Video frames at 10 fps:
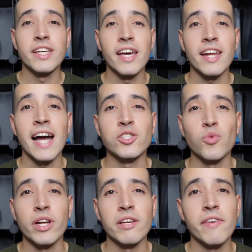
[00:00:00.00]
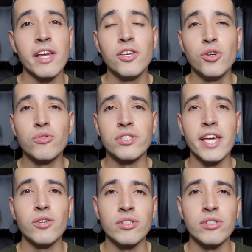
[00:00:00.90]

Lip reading: Again, I just wanna give a huge thank you